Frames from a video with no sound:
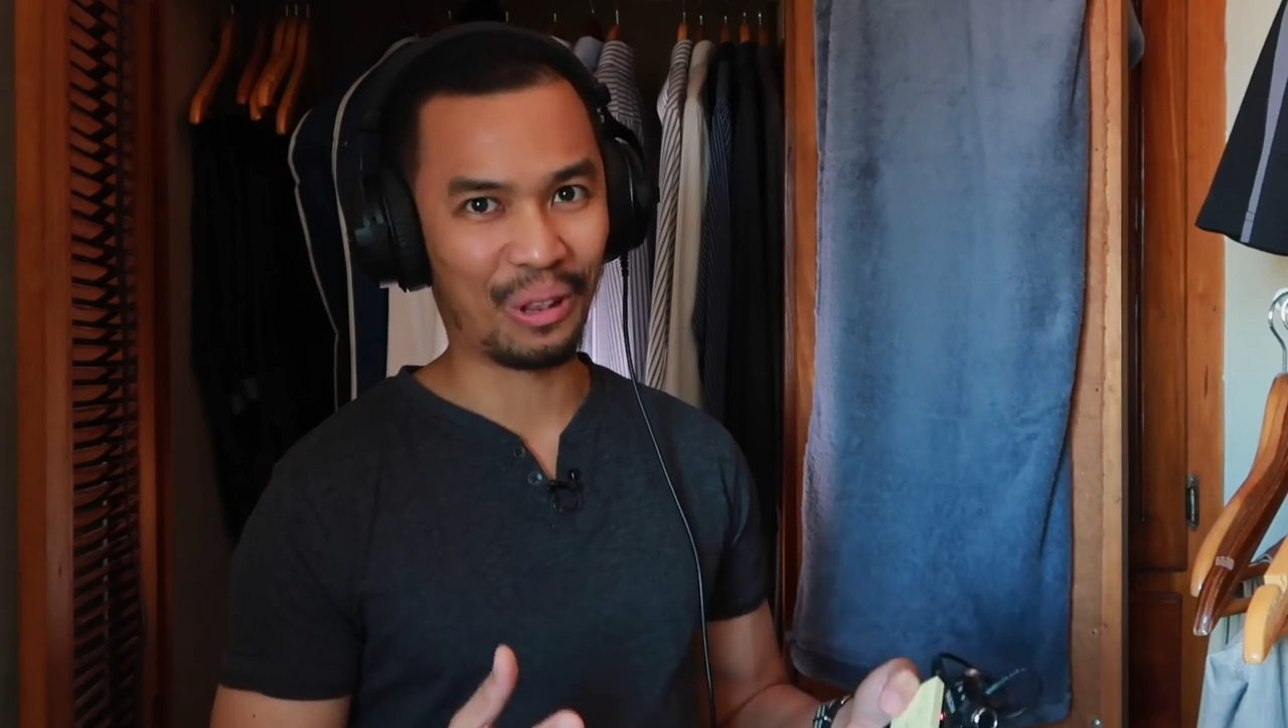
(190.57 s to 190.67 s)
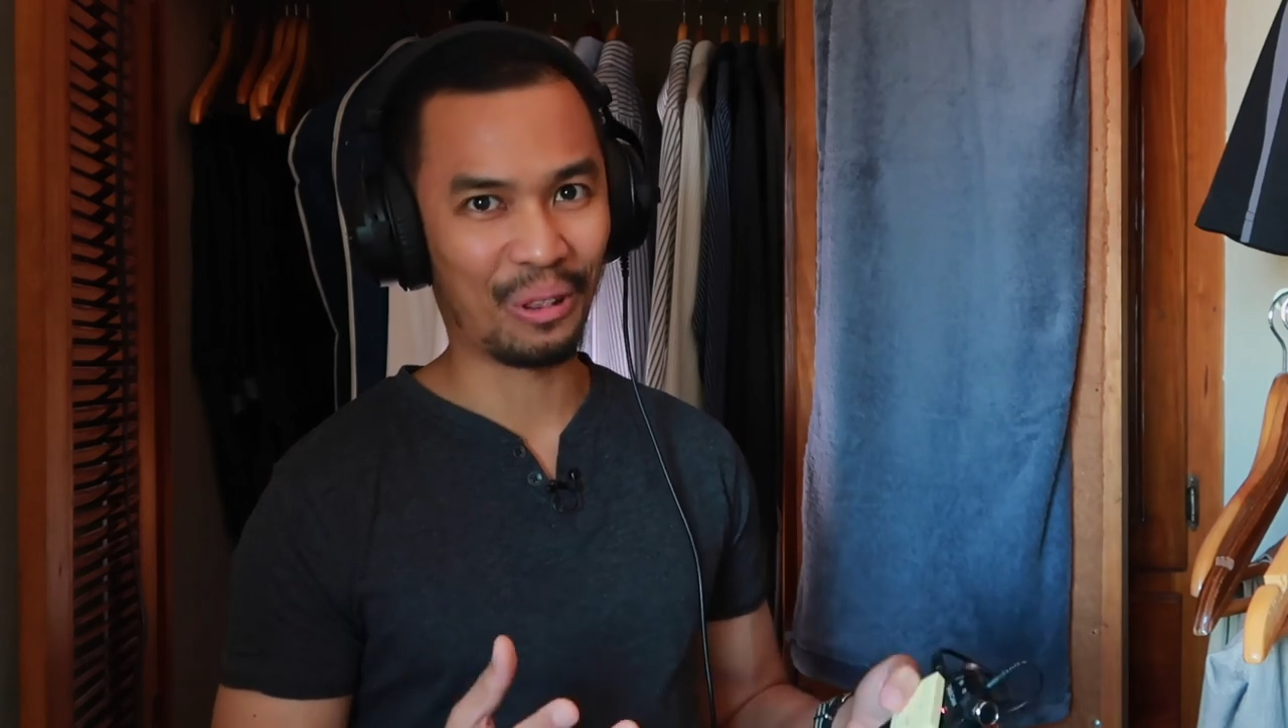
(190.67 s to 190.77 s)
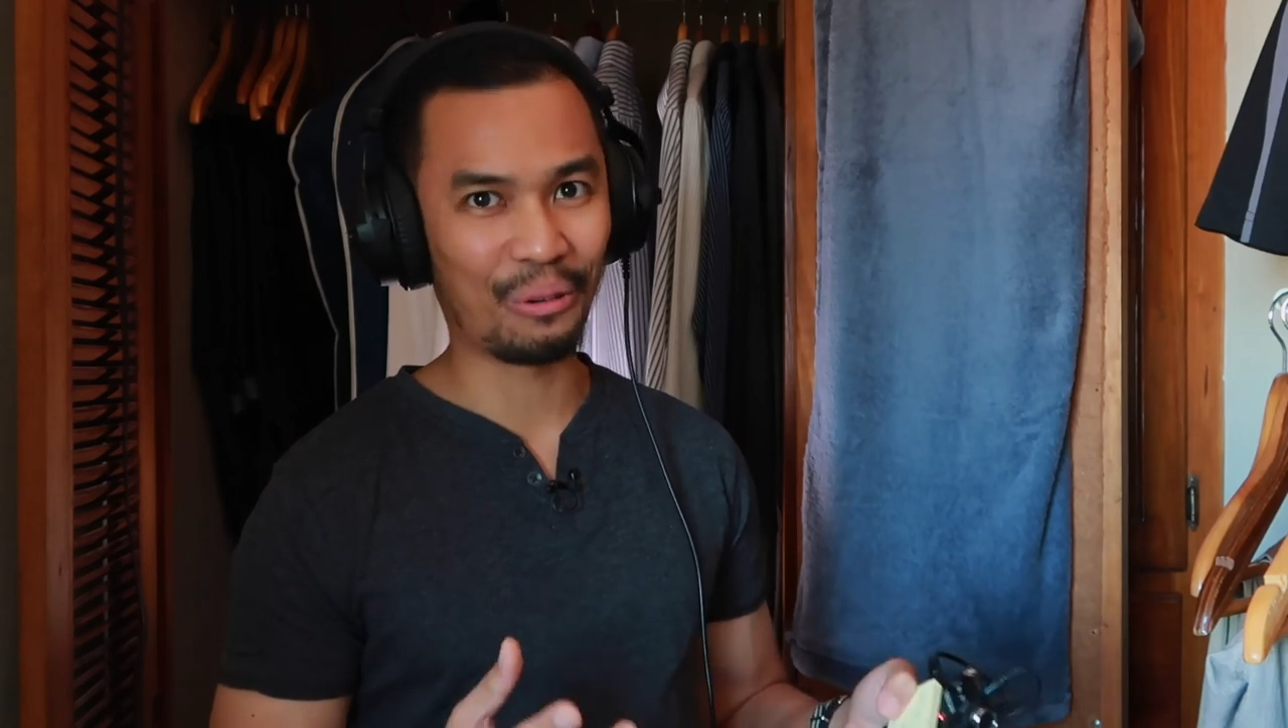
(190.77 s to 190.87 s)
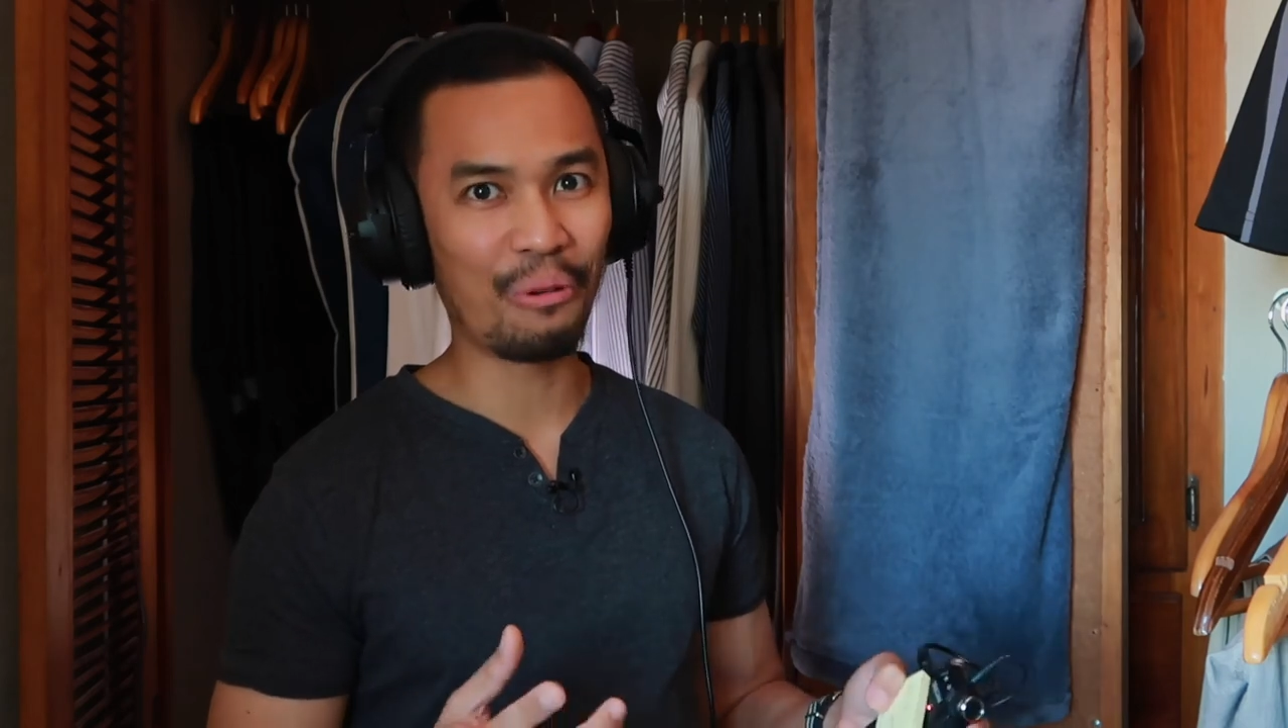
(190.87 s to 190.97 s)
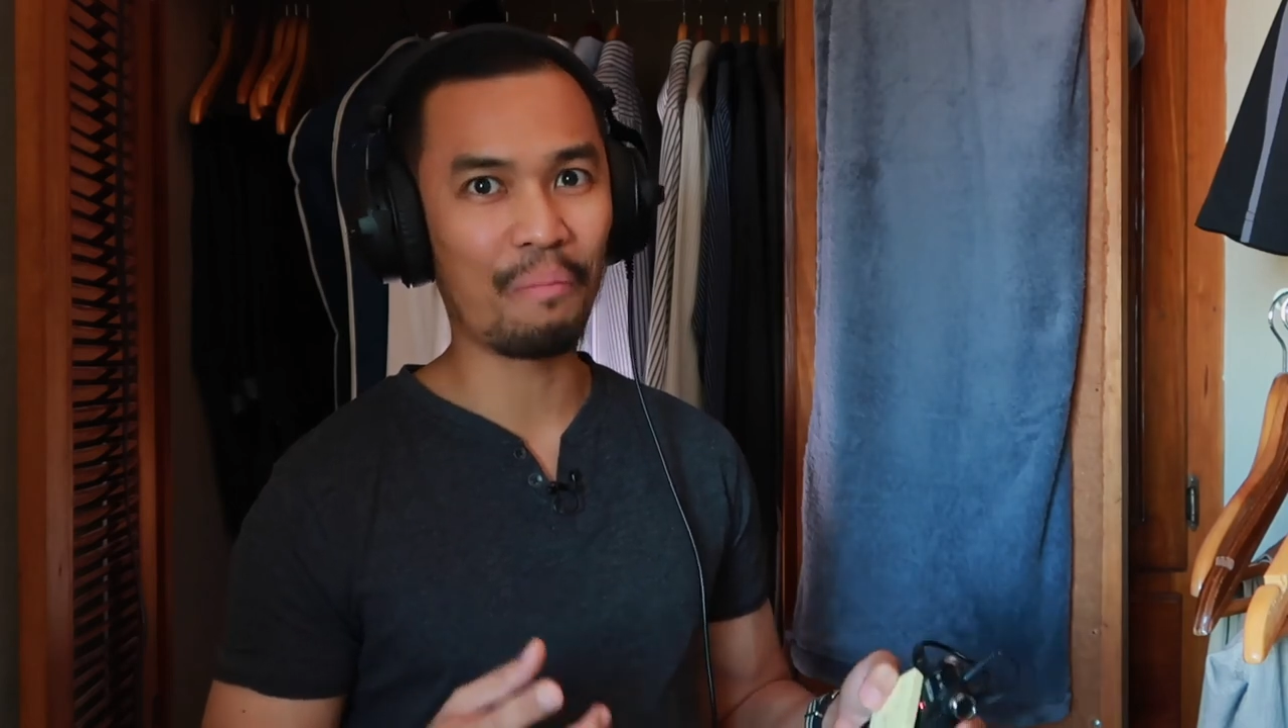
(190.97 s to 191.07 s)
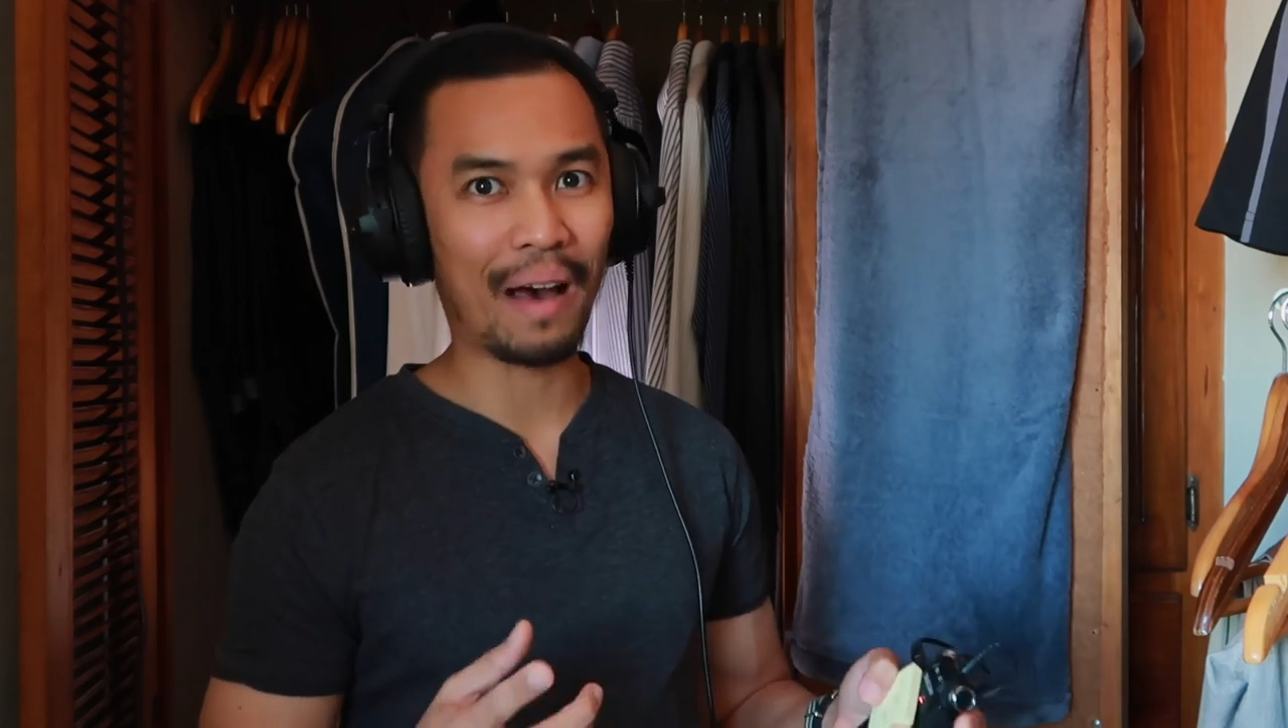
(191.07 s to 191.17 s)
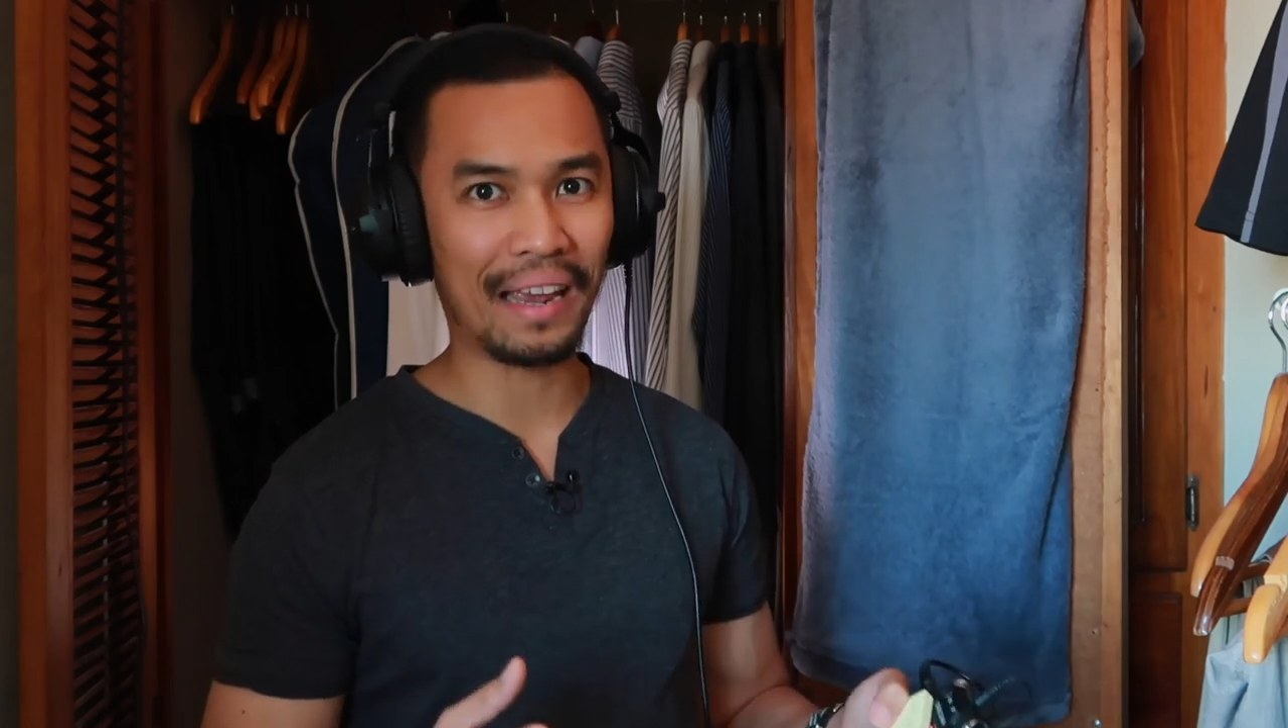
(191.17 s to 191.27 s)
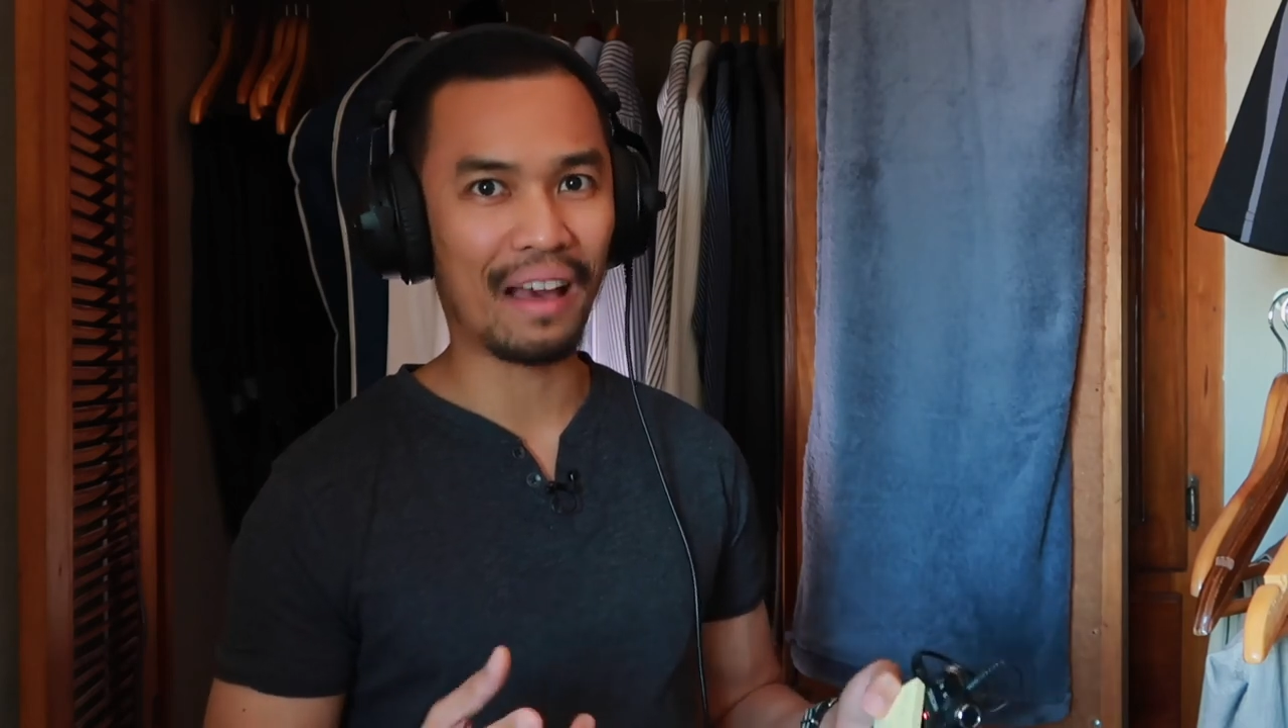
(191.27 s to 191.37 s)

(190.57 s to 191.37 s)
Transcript: through my